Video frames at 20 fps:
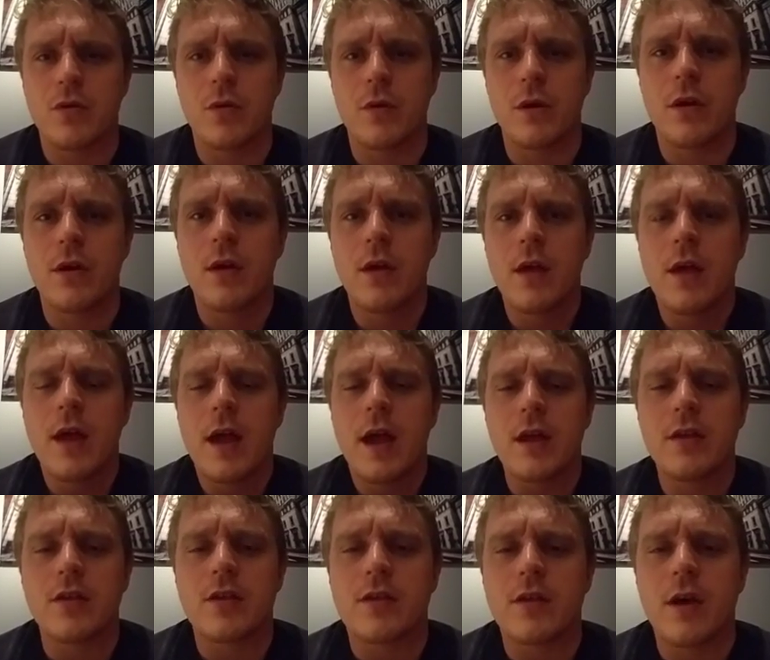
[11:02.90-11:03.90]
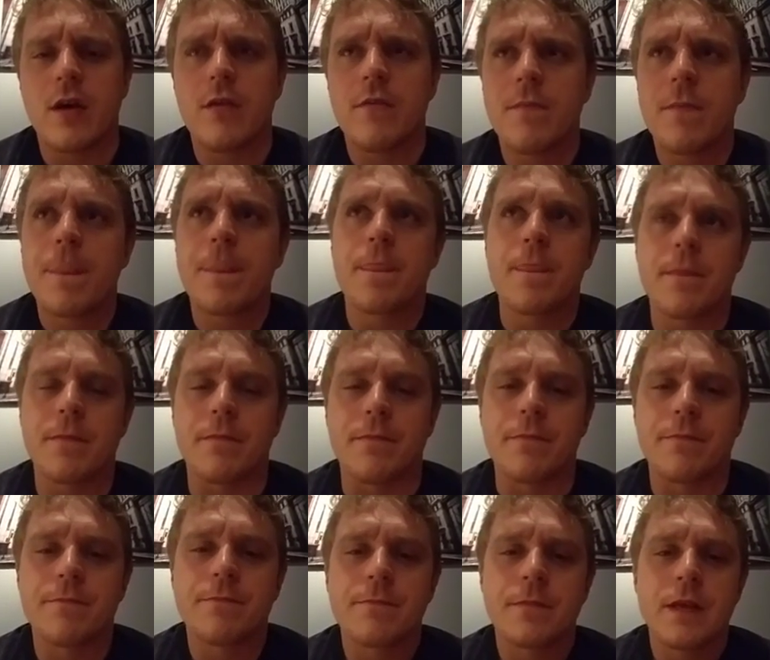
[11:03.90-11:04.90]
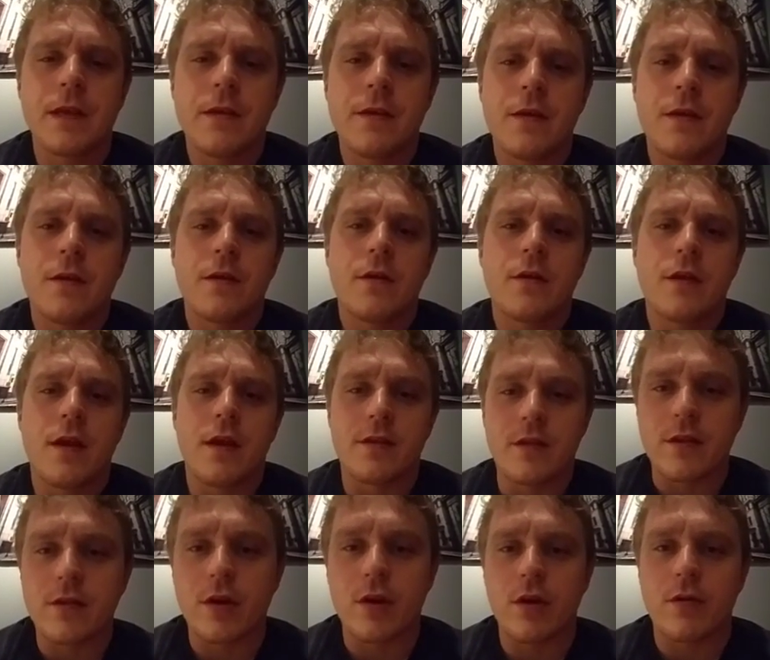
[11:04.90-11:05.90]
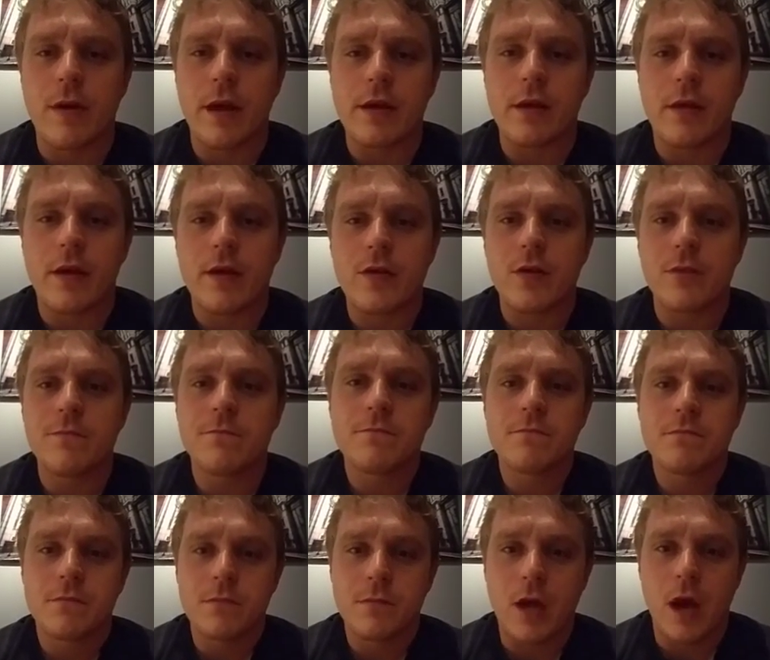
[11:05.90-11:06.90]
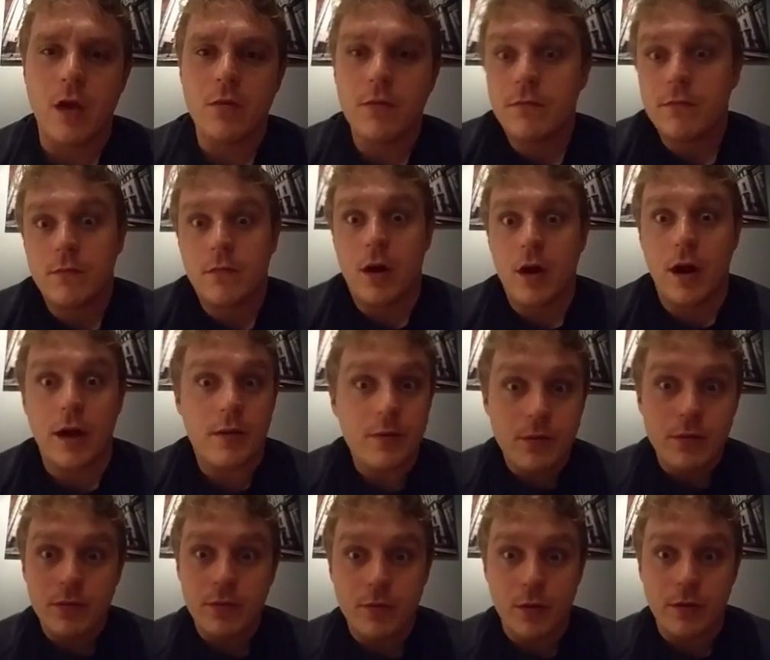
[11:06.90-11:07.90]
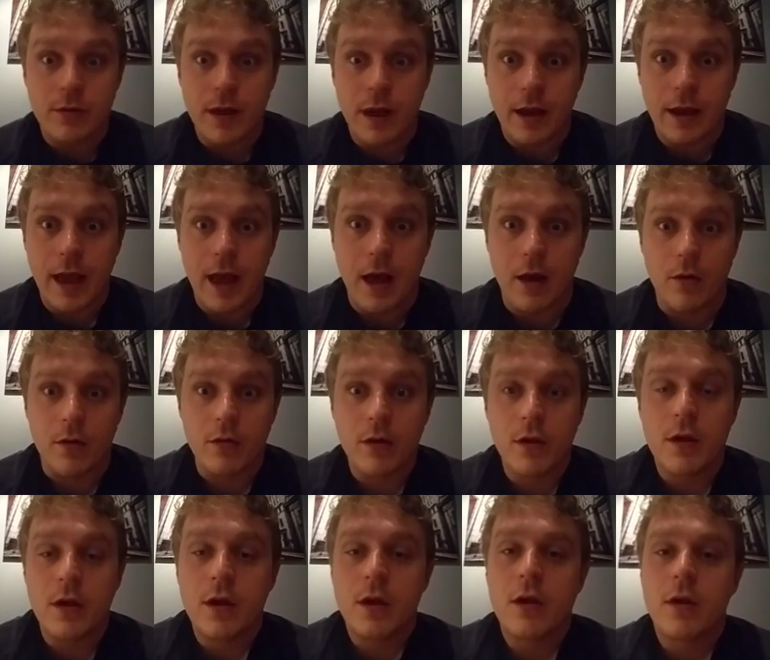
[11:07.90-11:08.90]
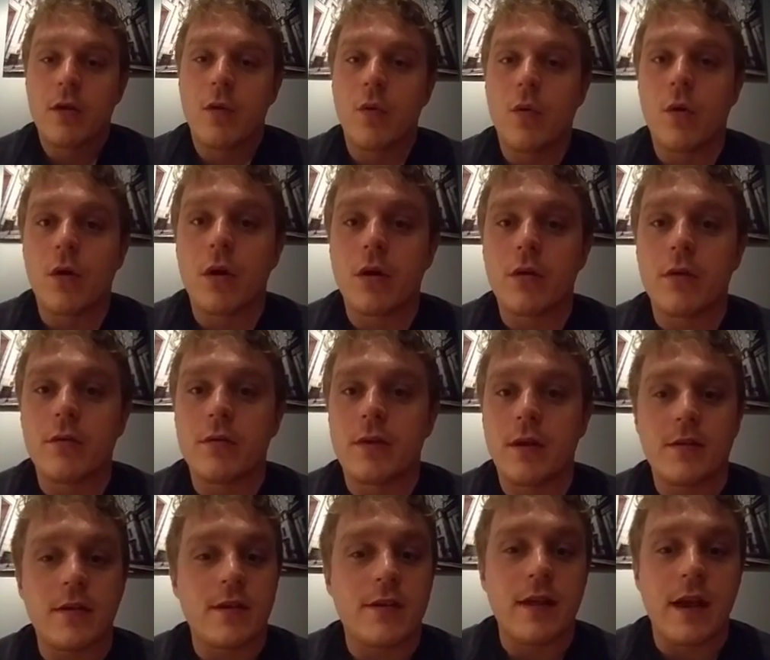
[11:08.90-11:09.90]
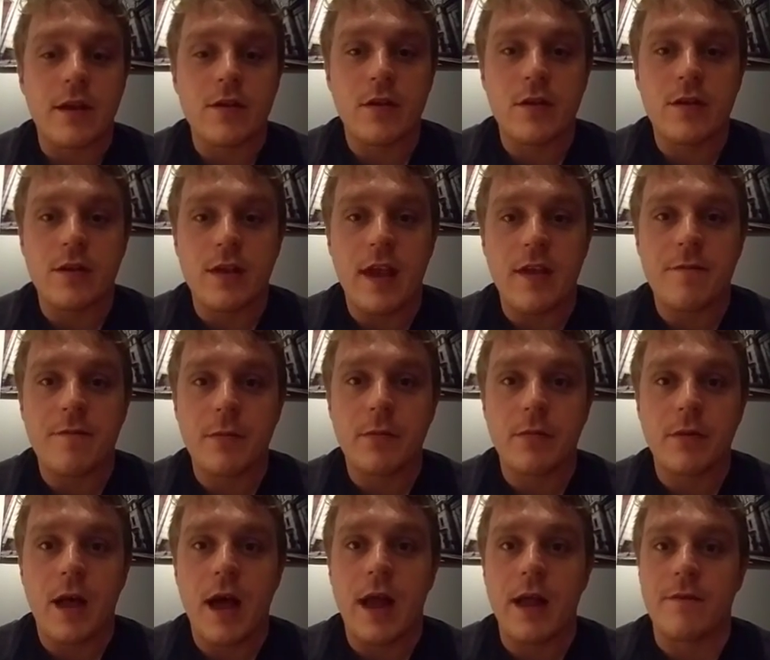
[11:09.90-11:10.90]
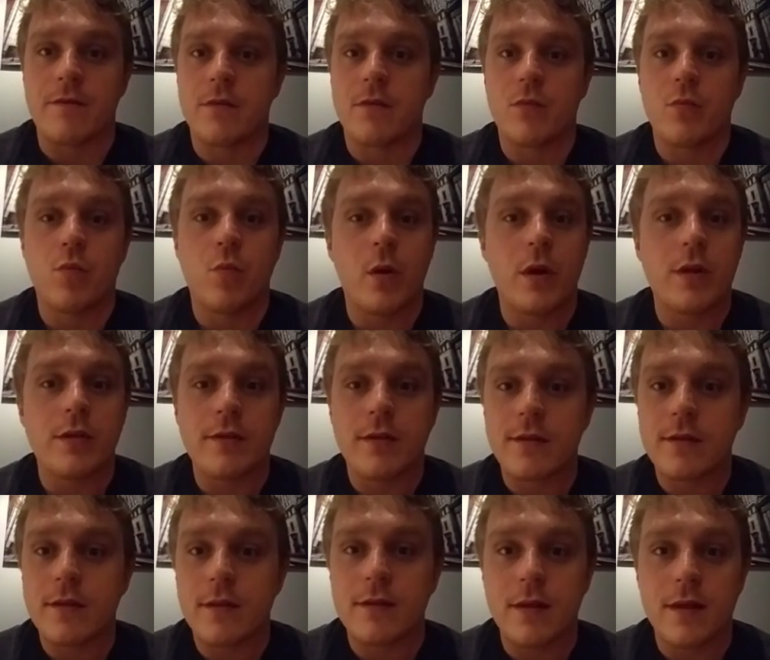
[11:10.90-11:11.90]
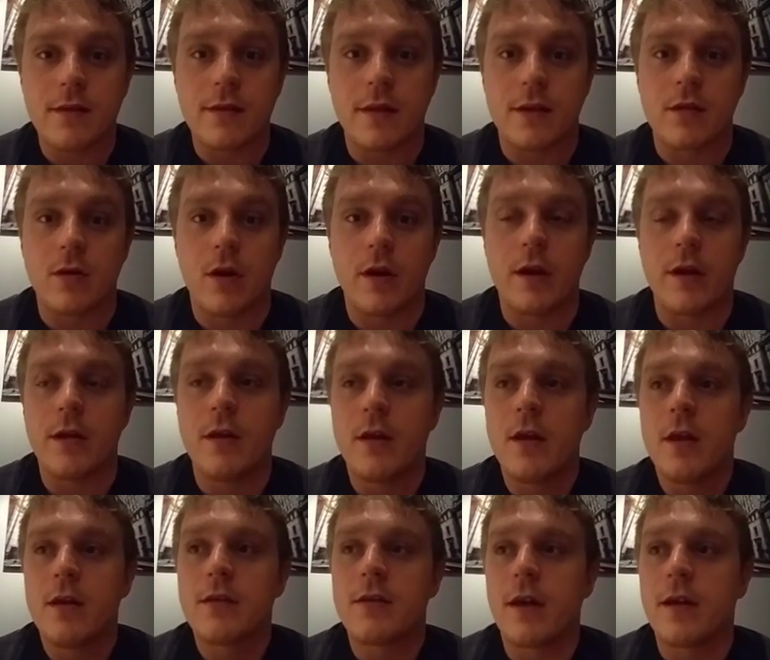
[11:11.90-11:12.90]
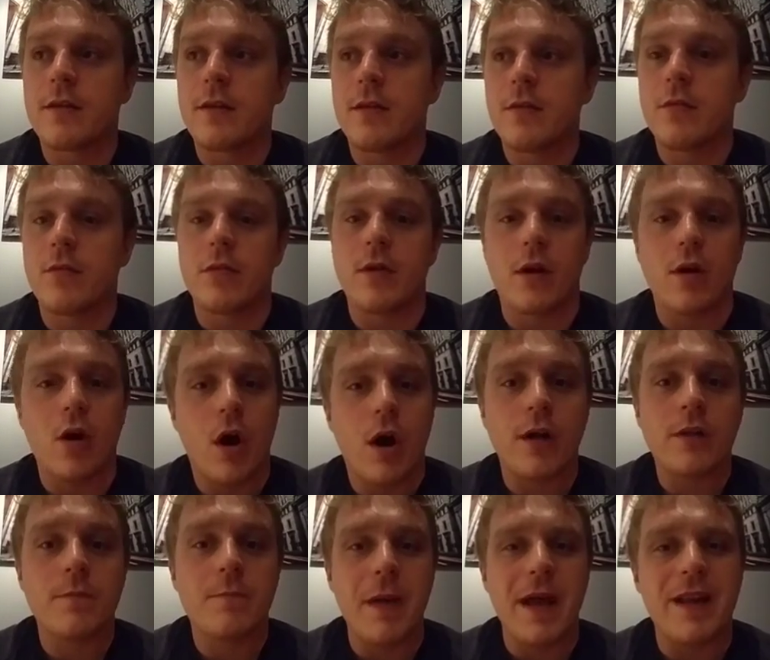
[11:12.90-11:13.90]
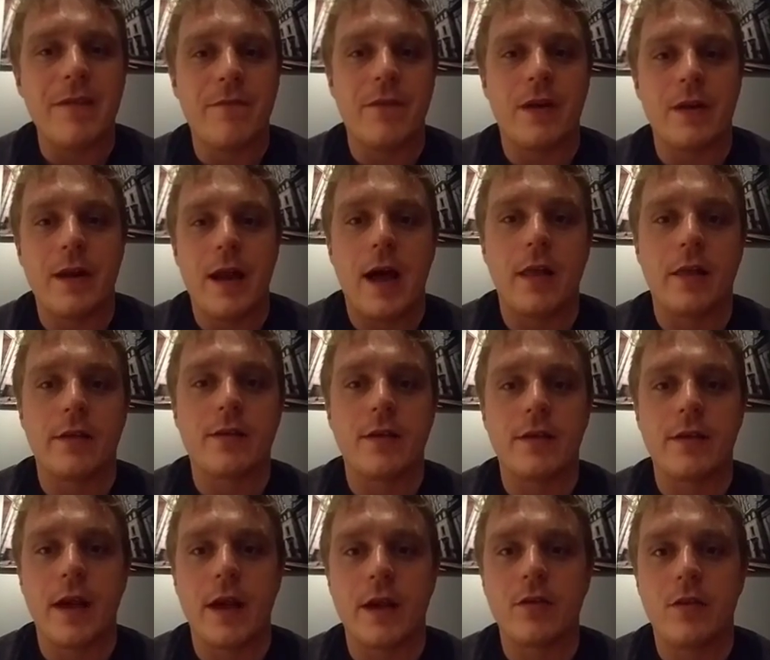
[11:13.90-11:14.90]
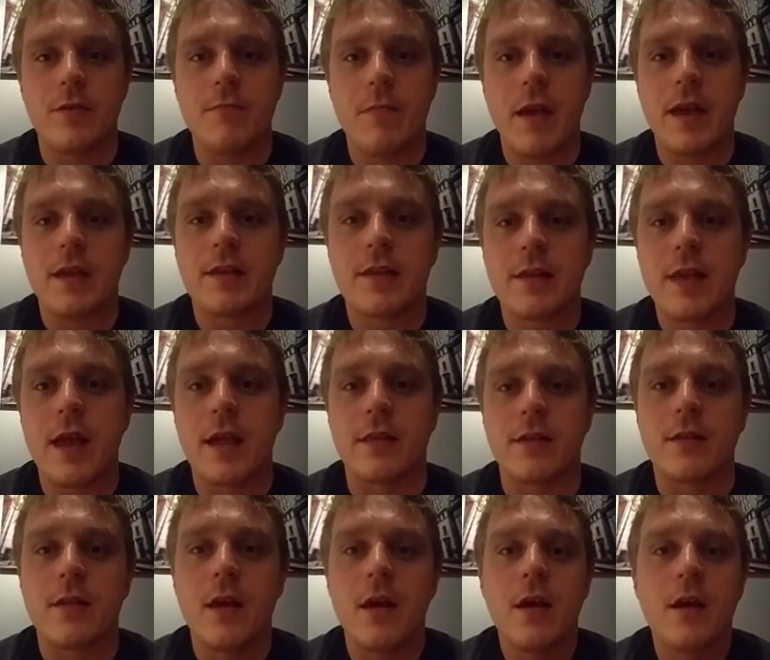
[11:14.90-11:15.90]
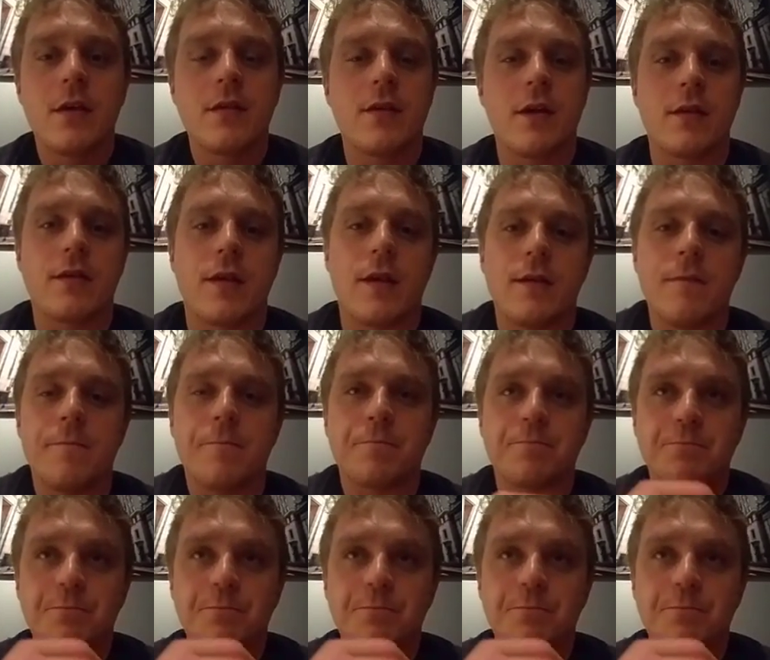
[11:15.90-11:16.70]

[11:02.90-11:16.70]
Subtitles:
to it and just go, is this a good regulation? No? All right, throw it the heck out. Or does this actually save people's lives? What is the statistics on it? Does the cost-benefit analysis actually make sense? Does it